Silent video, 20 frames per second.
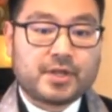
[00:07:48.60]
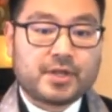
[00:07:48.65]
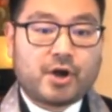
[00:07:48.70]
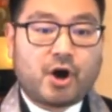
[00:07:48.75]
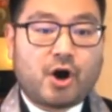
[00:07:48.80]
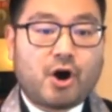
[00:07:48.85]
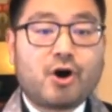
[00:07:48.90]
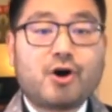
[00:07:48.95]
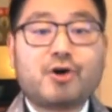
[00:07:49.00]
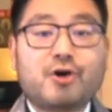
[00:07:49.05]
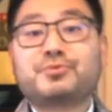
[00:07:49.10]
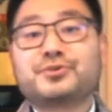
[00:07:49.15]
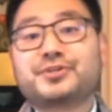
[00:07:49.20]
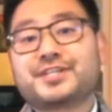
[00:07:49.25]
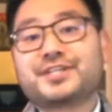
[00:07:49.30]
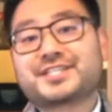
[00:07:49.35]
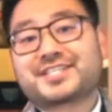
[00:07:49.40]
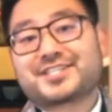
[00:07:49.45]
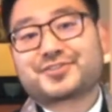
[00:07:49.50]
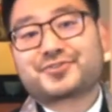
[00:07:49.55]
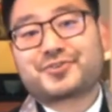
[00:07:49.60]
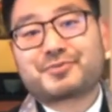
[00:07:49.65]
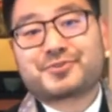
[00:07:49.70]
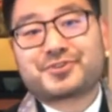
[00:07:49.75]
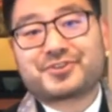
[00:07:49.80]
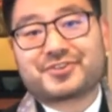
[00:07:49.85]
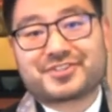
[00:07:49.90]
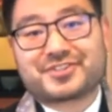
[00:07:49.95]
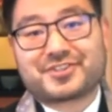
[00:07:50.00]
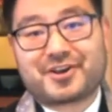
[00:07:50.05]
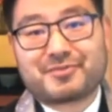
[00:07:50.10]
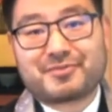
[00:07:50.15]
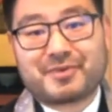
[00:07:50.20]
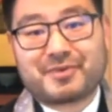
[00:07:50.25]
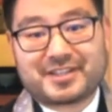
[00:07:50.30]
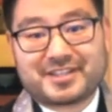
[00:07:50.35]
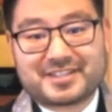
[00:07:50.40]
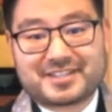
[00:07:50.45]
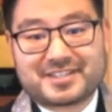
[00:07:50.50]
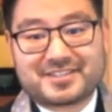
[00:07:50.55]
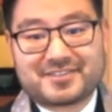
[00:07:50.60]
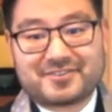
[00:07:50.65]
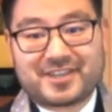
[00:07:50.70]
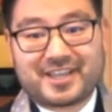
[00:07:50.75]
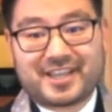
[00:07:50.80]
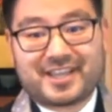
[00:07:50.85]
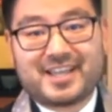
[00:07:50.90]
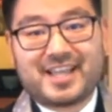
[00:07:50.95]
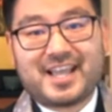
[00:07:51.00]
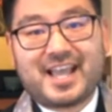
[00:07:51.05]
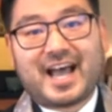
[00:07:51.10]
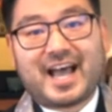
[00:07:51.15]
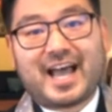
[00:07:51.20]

All Buddhist scriptures talk about this, okay?